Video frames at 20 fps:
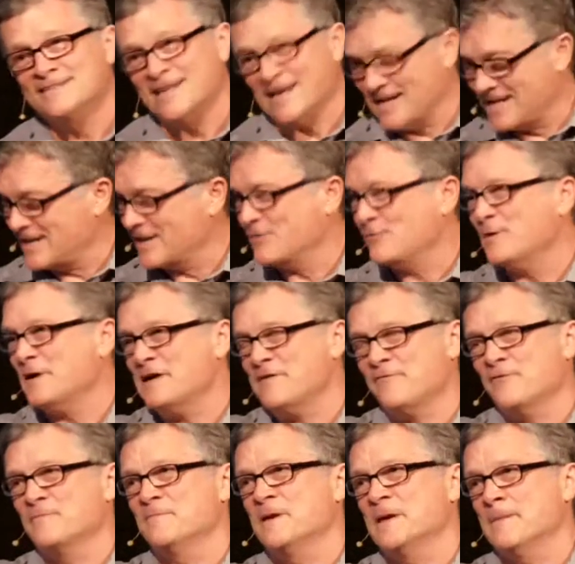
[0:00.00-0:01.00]
taken away
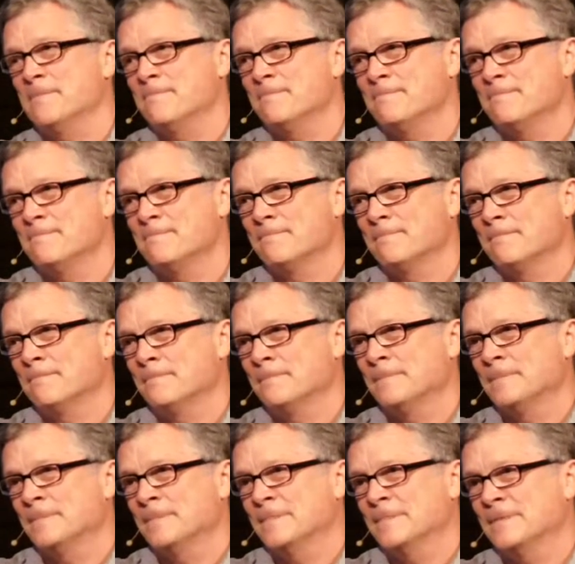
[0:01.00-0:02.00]
from him.
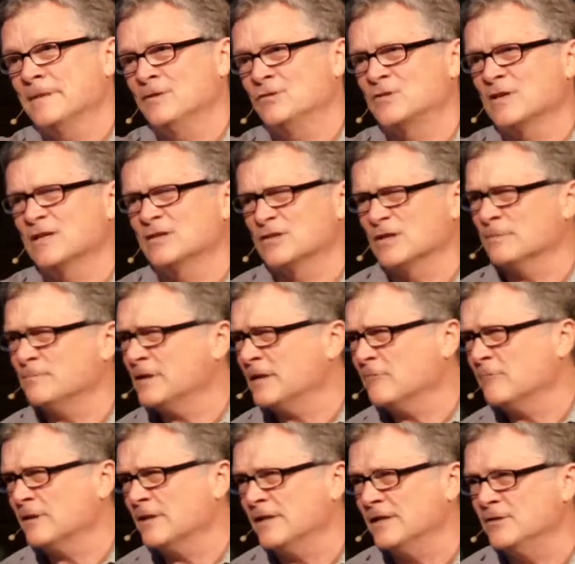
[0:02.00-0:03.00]
You say, is
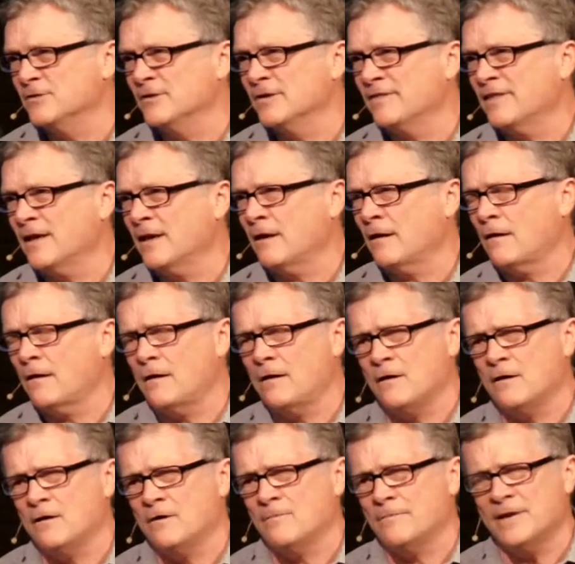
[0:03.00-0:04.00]
anybody really doing that?
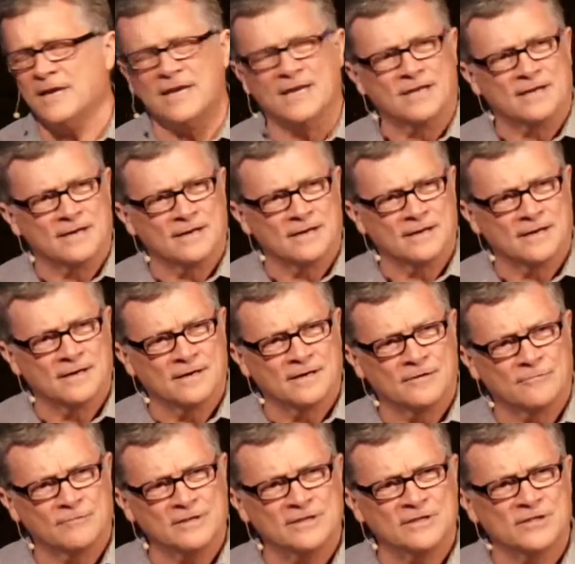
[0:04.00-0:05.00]
Oh, man.
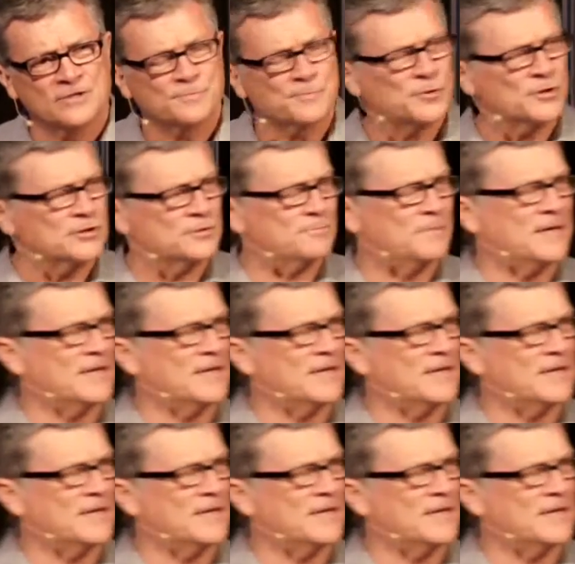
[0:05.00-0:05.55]
Read the sports